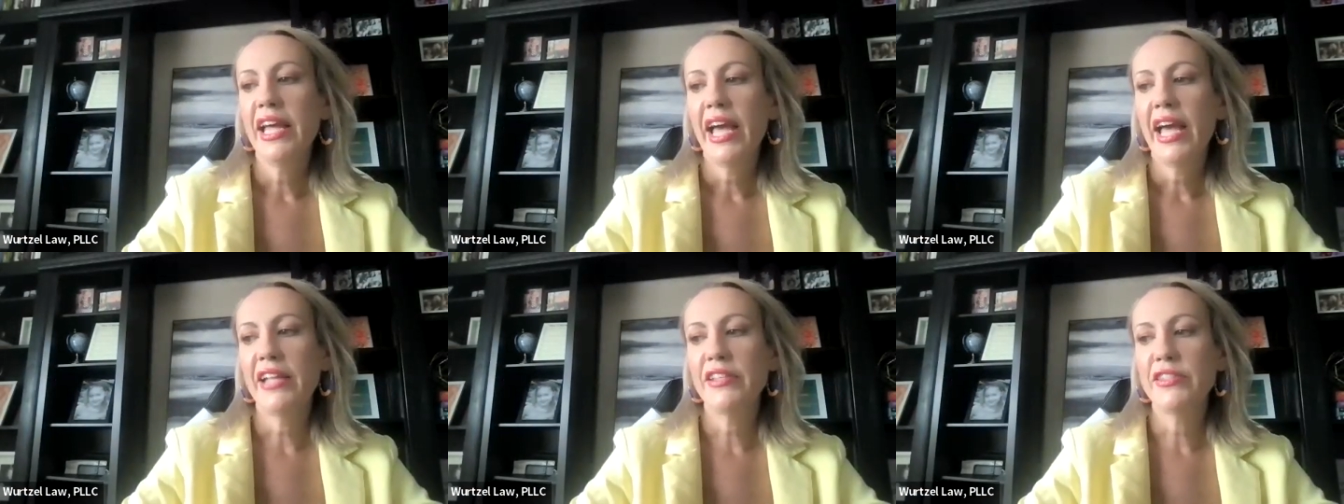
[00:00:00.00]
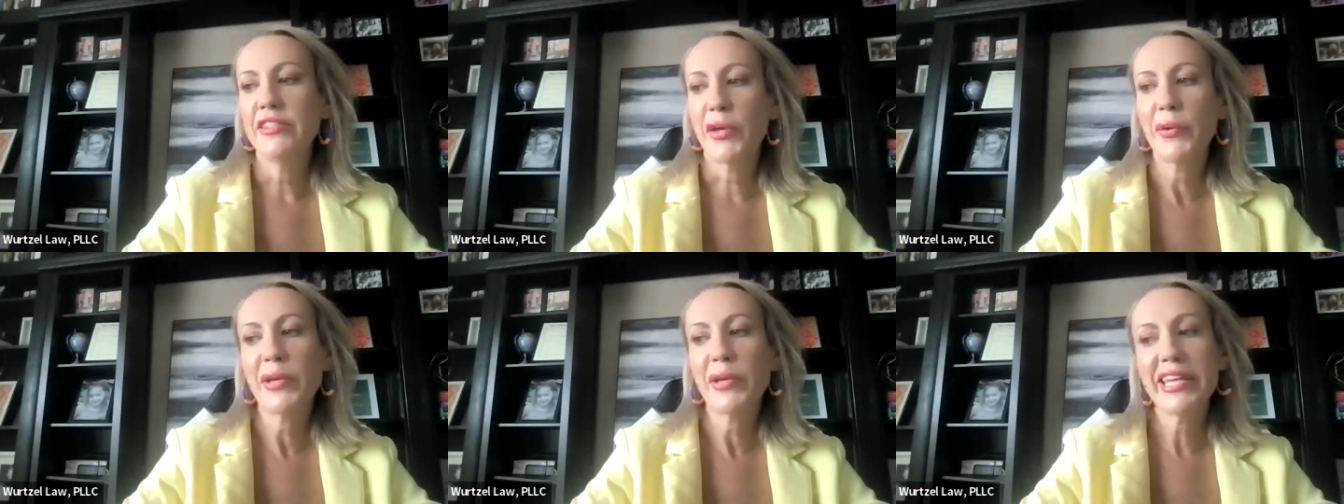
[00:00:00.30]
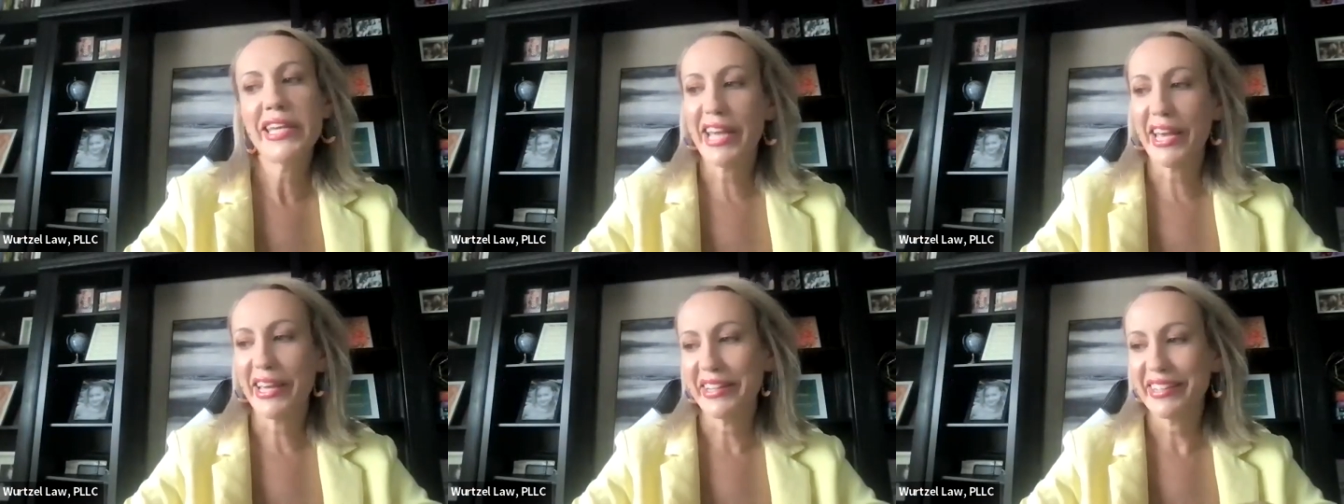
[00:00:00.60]
And so
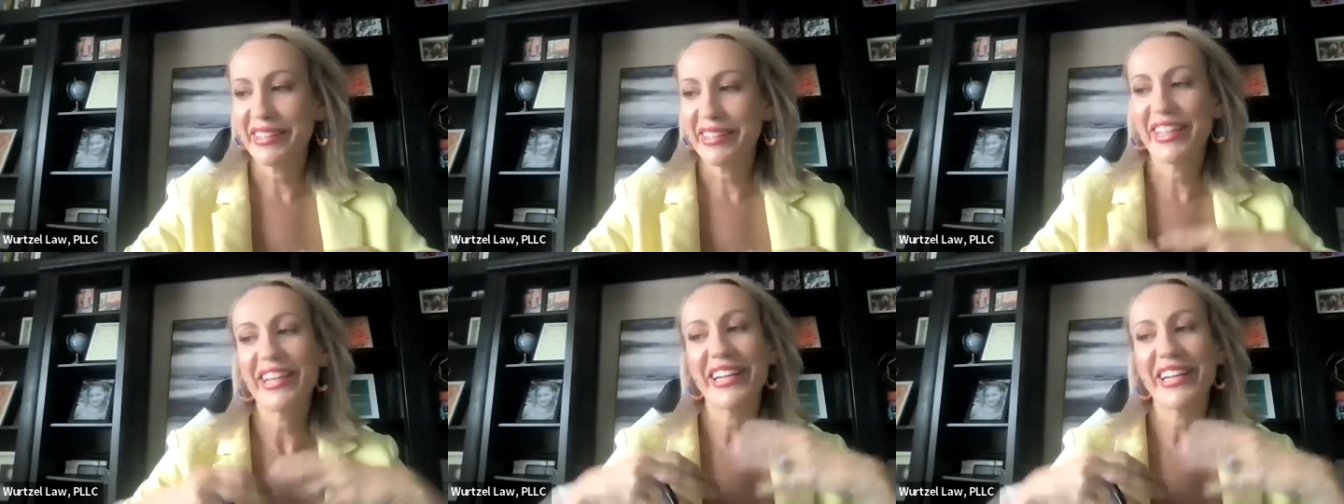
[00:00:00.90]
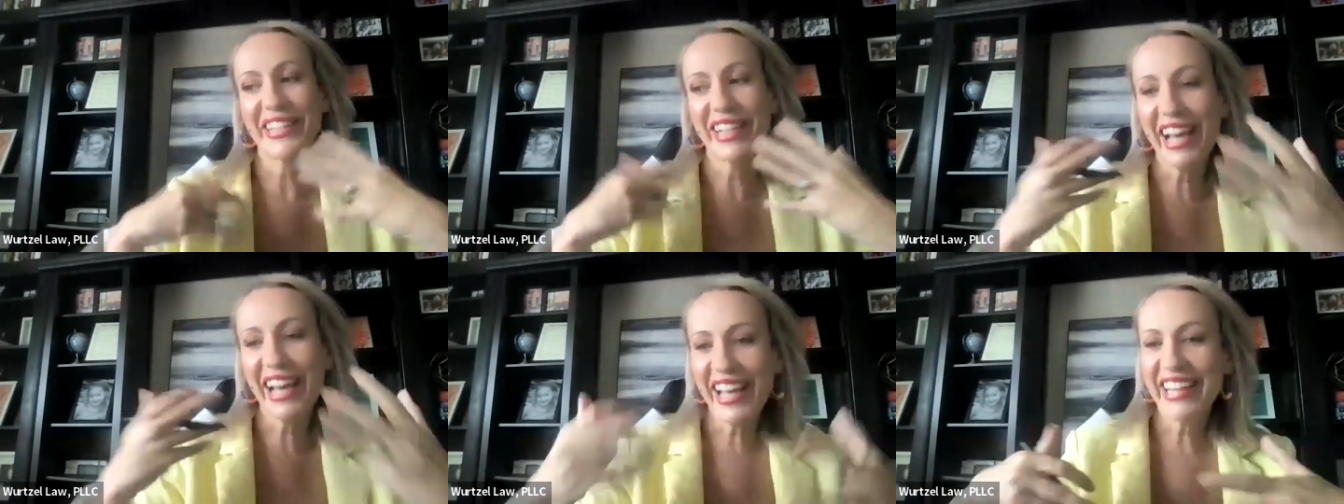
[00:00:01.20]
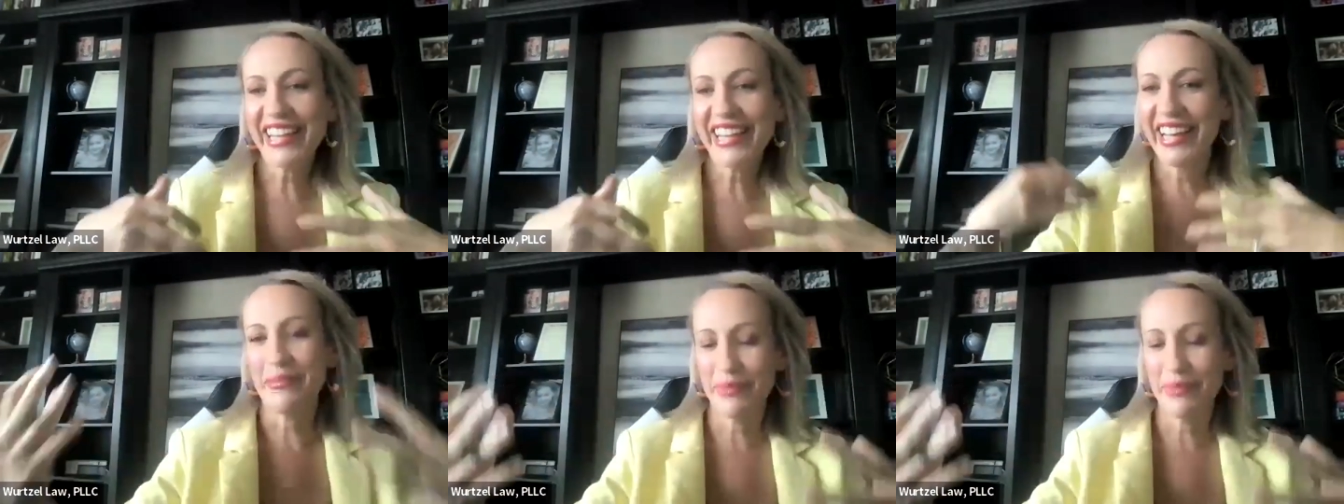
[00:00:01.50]
the
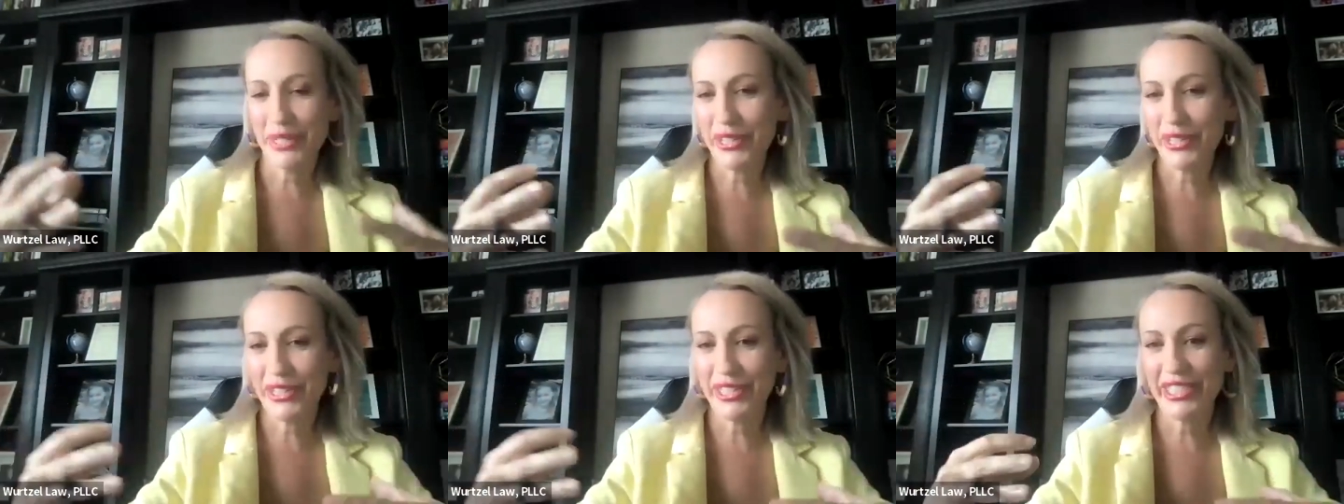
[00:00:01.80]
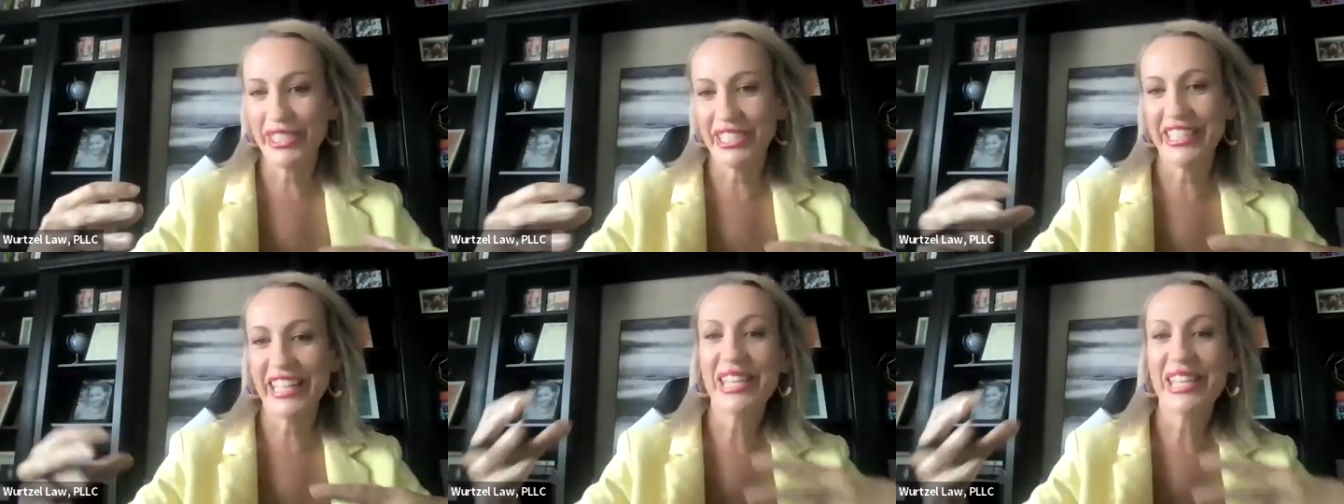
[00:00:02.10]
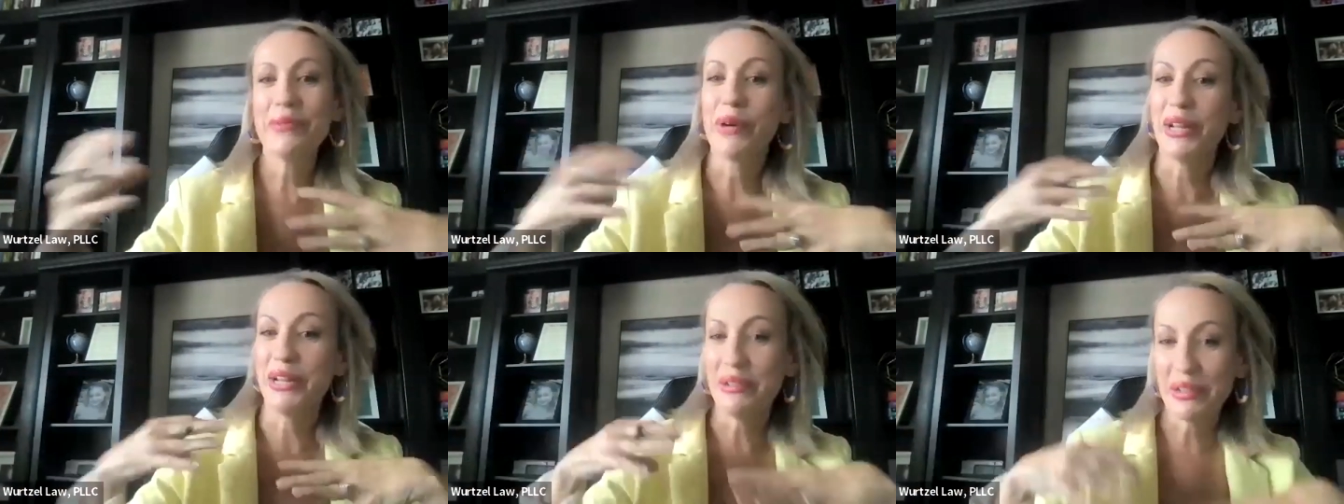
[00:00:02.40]
client kept encouraging that
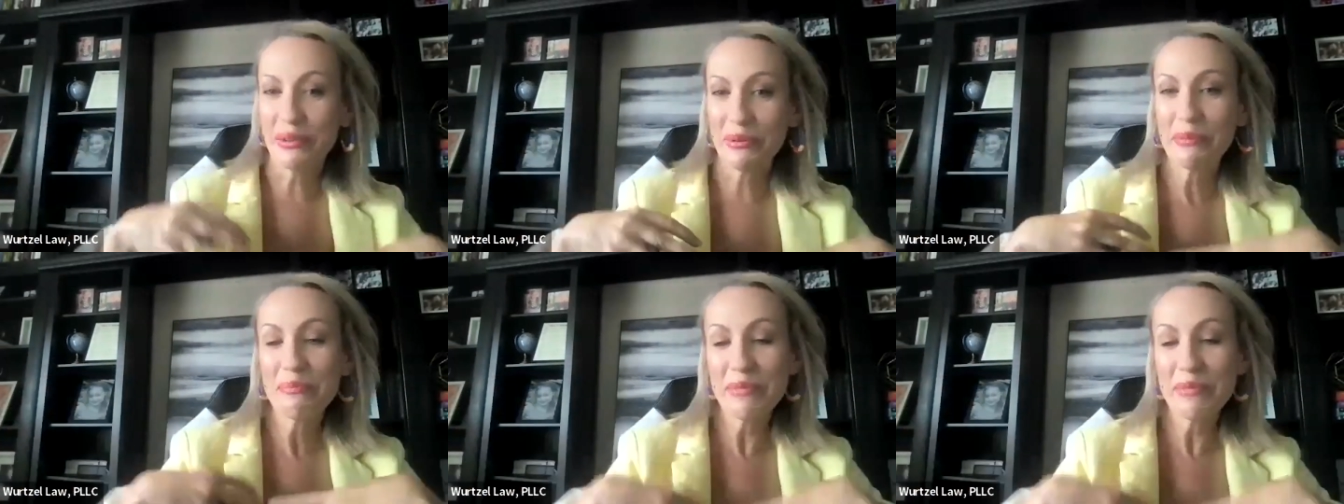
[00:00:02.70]
he wanted